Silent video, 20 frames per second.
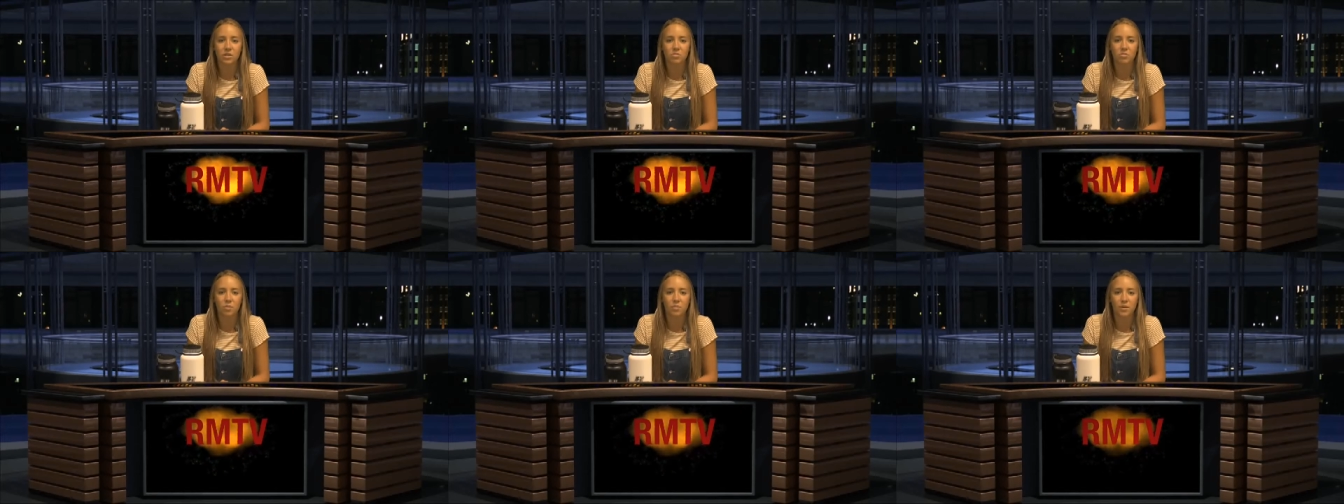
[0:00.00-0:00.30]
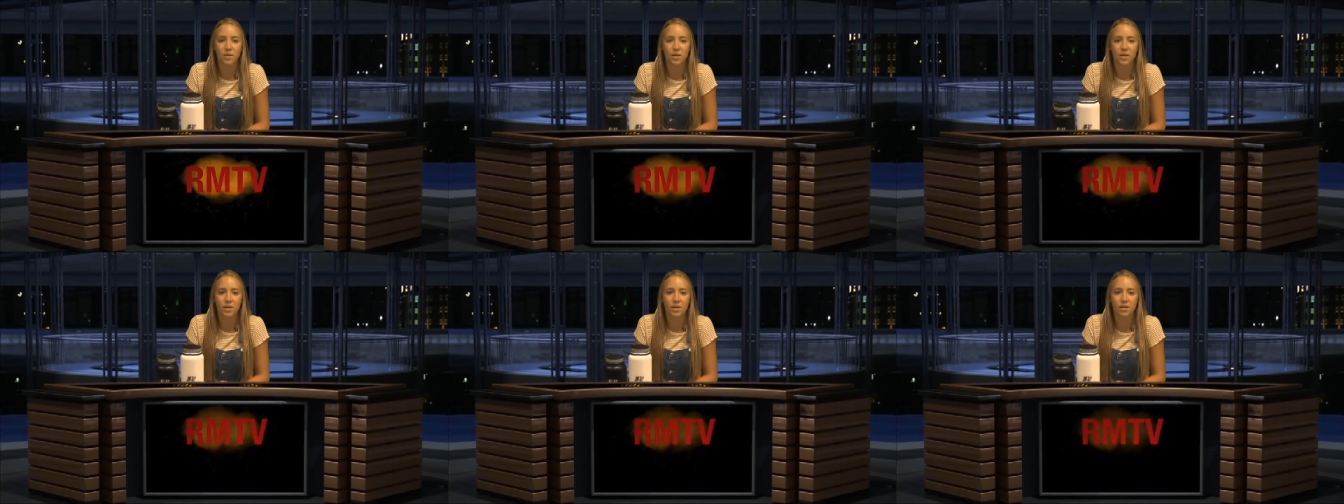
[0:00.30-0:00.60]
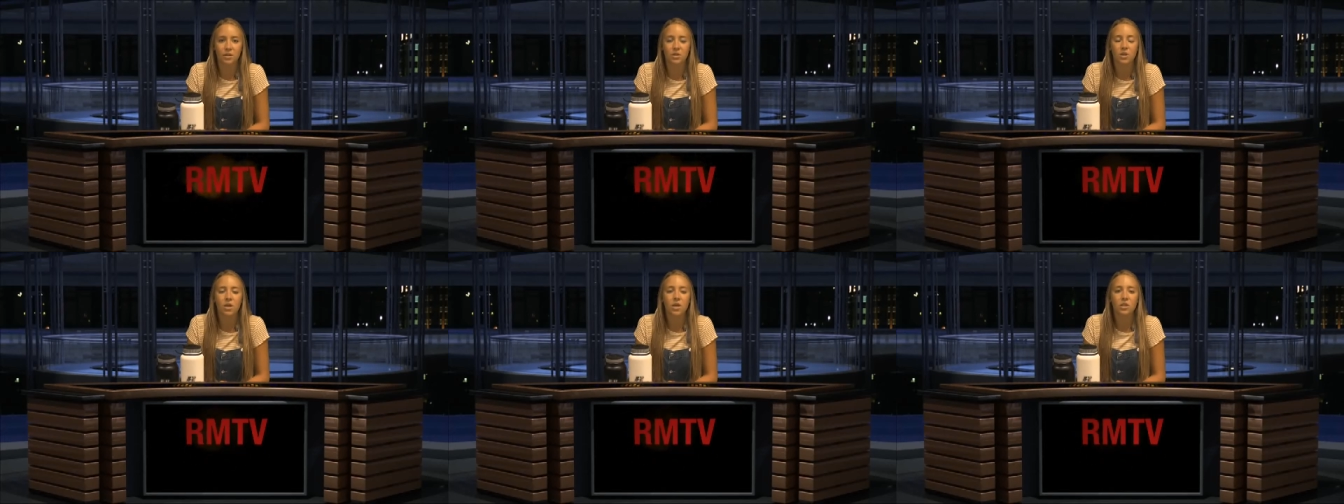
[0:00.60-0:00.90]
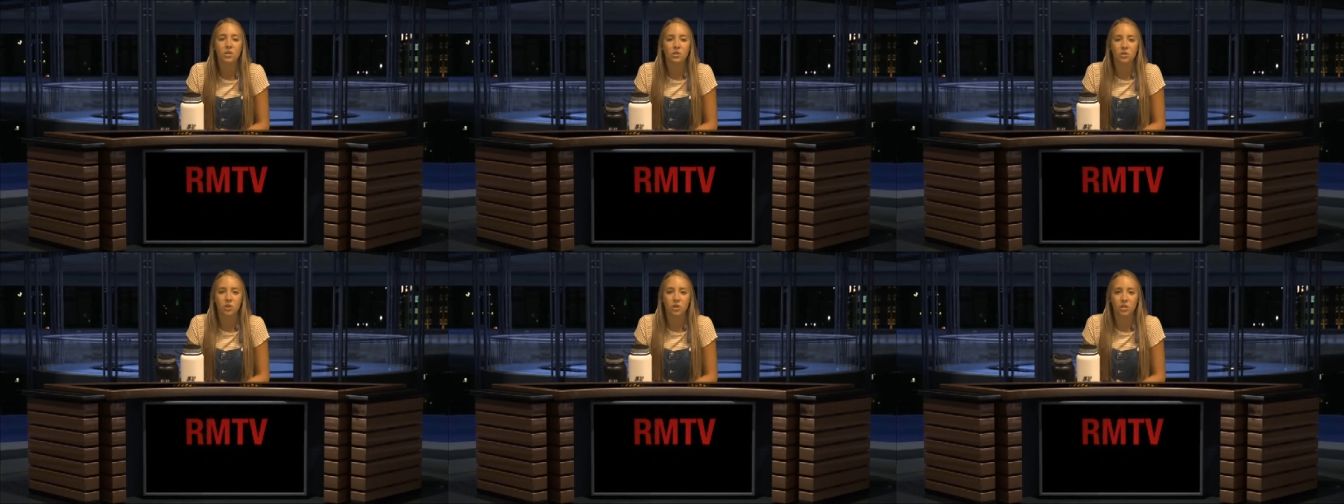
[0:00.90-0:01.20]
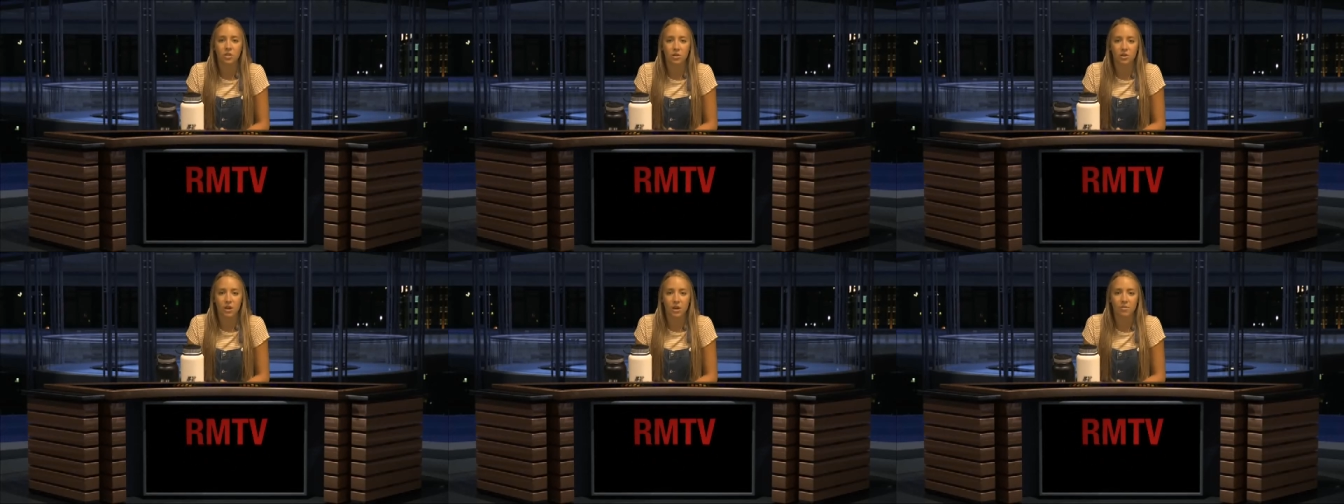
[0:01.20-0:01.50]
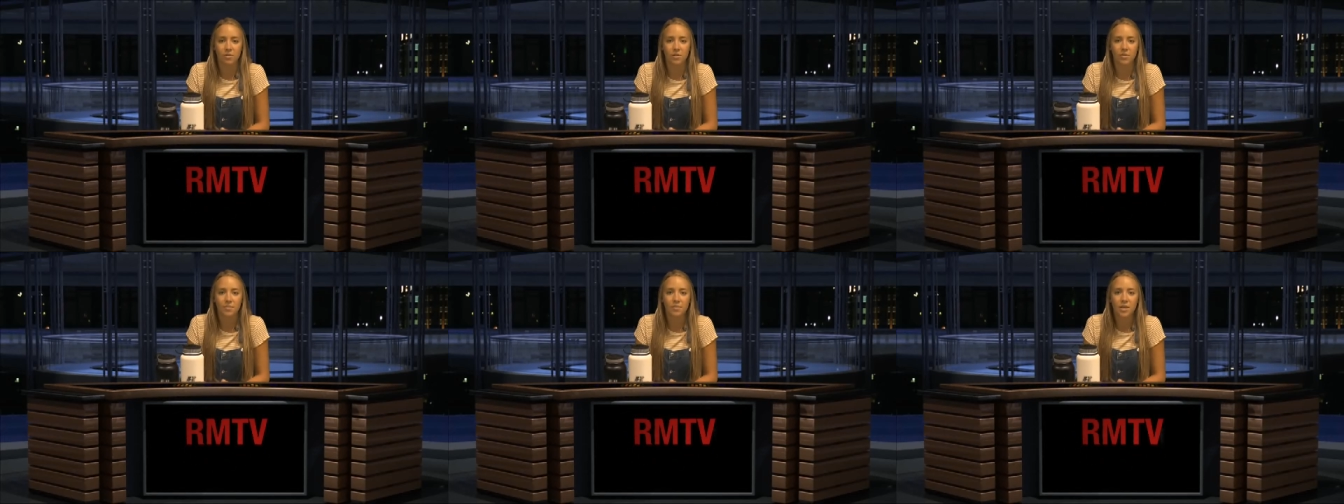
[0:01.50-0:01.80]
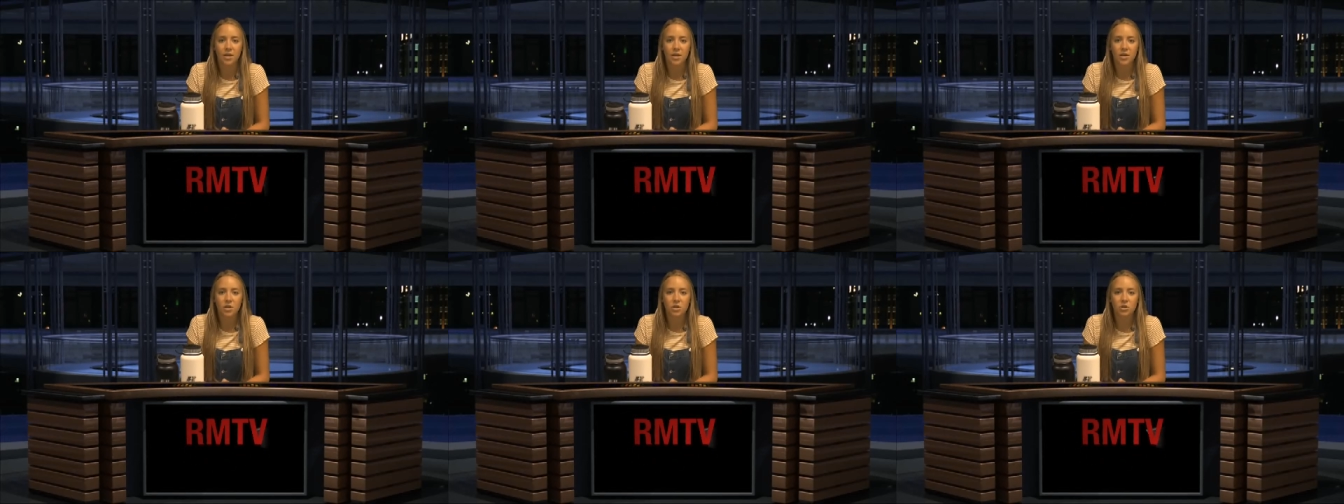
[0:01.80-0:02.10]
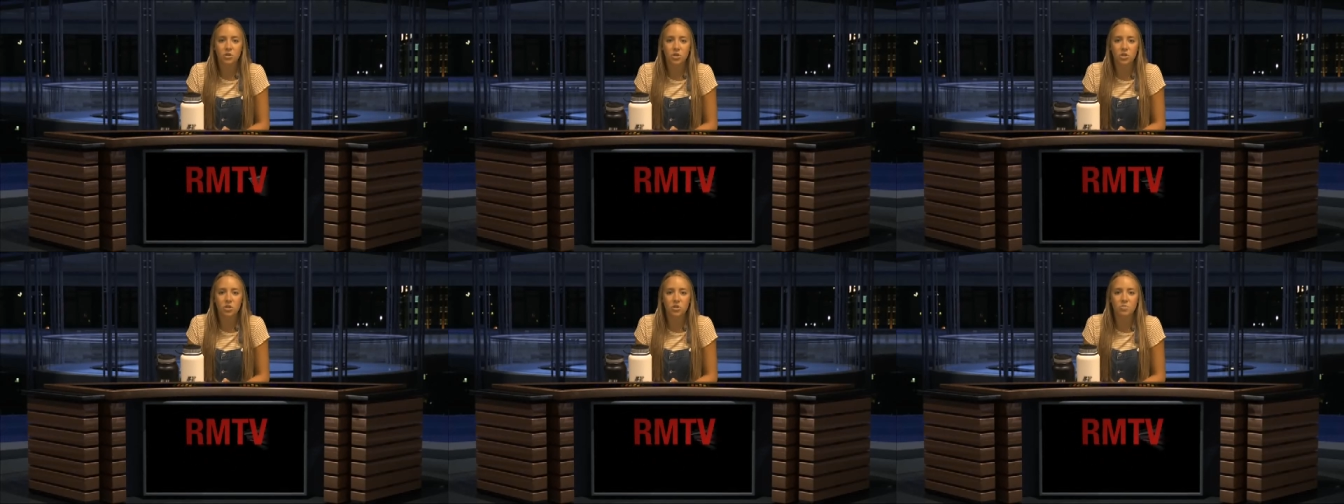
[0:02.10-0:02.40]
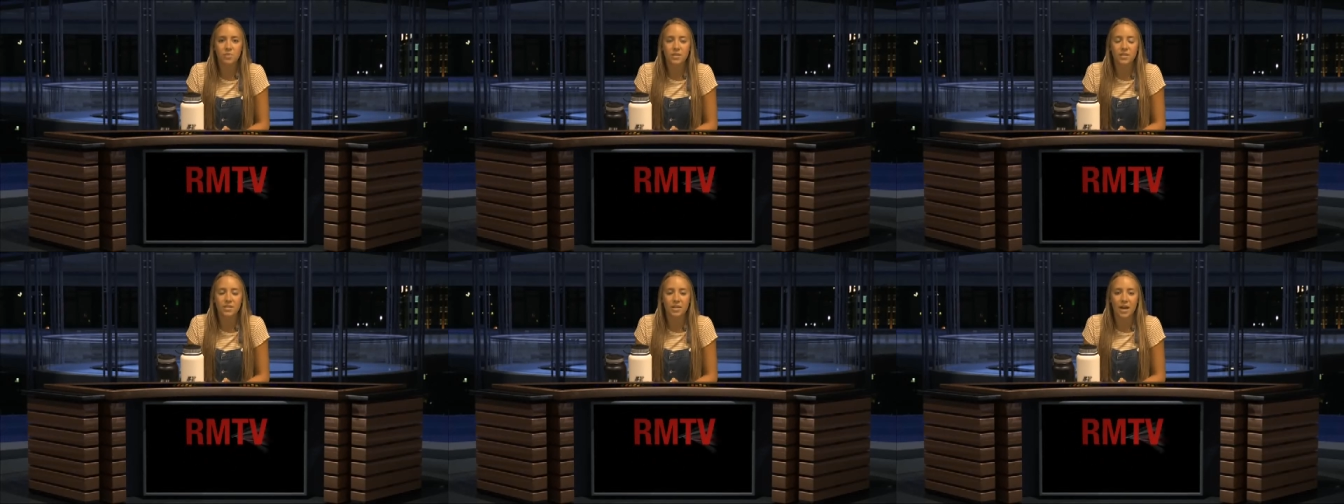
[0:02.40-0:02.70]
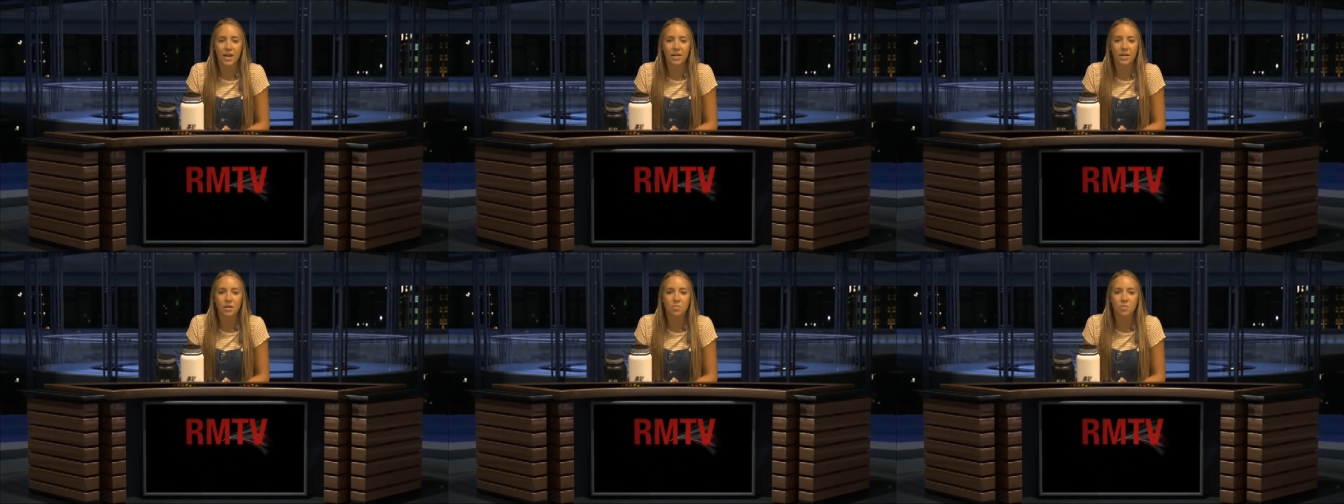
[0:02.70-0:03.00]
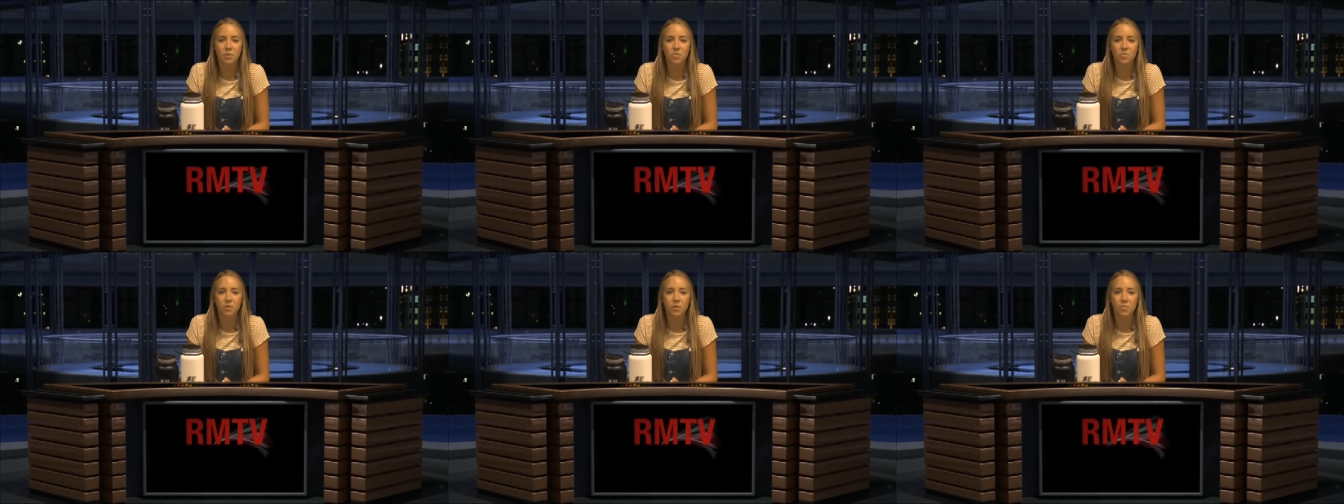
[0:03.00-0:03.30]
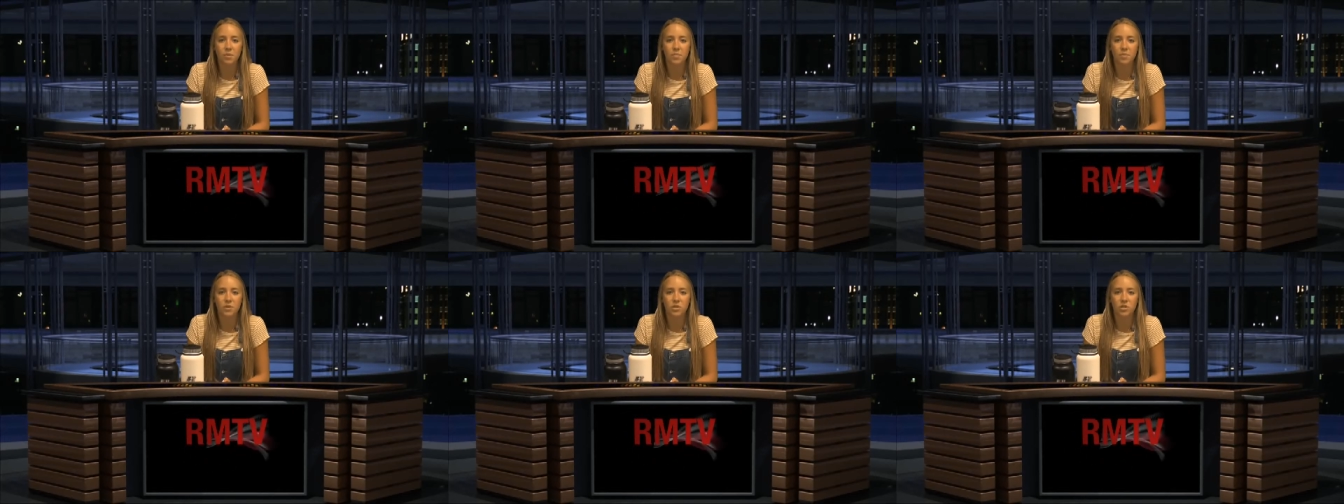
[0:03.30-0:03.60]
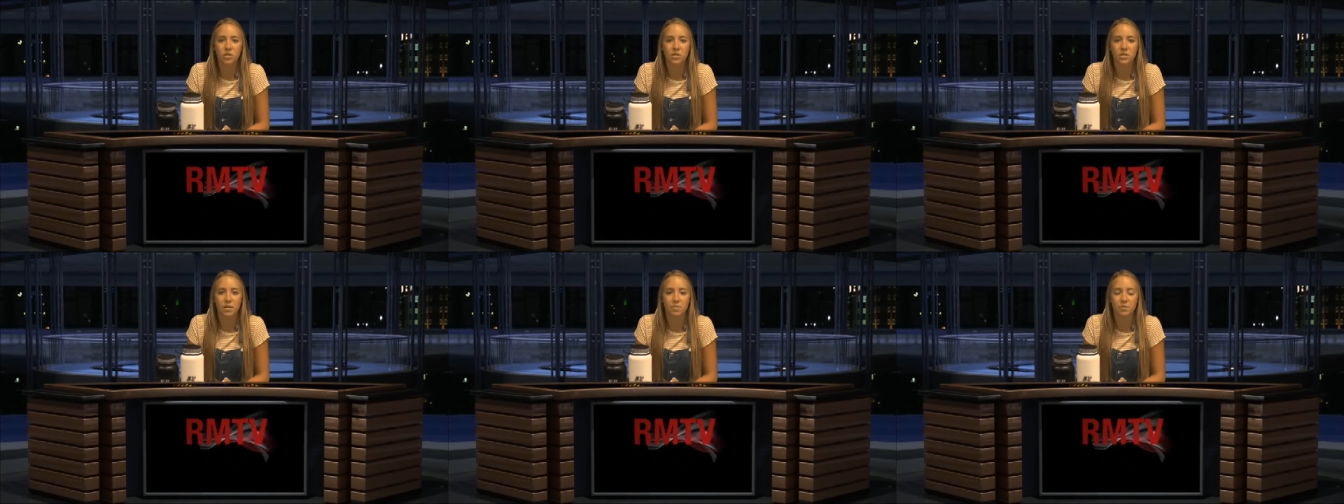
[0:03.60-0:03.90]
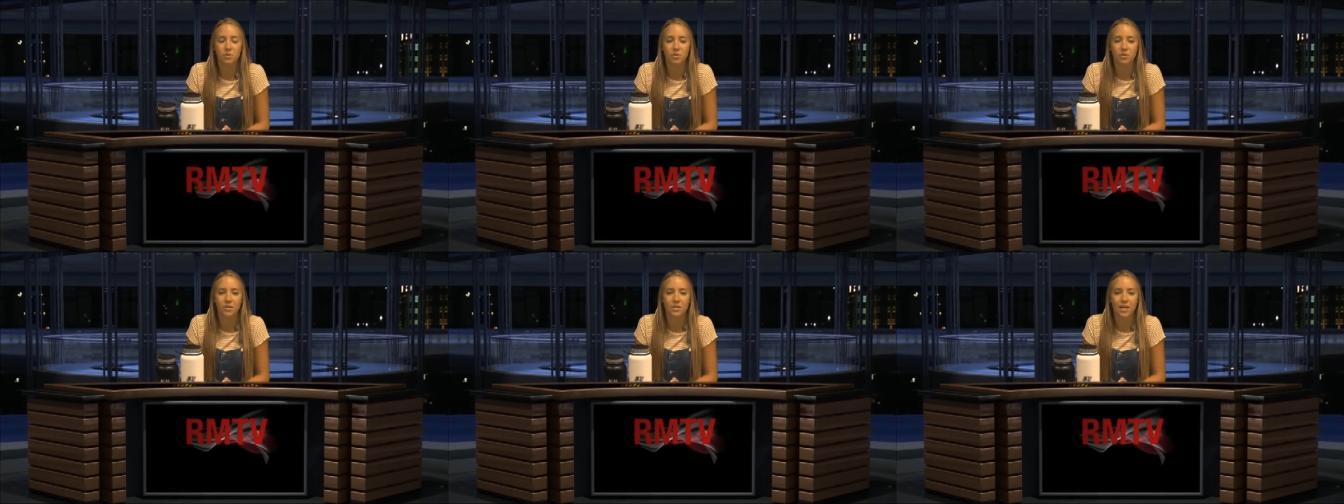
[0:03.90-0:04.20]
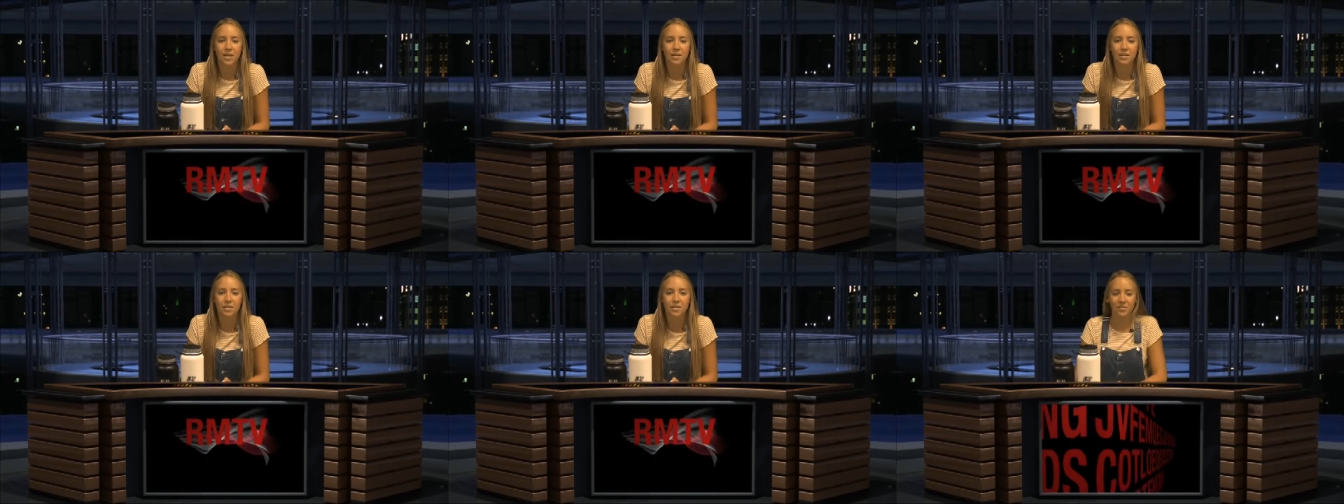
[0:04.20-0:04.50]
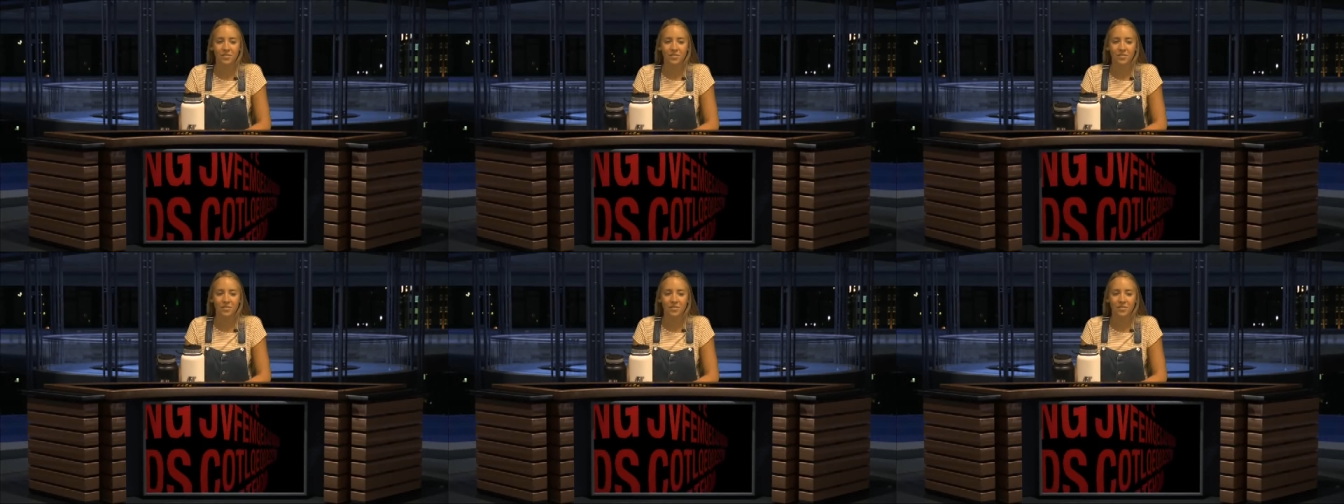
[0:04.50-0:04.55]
will be here during 3rd hour. Your teacher must sign and approve your permission slip to attend.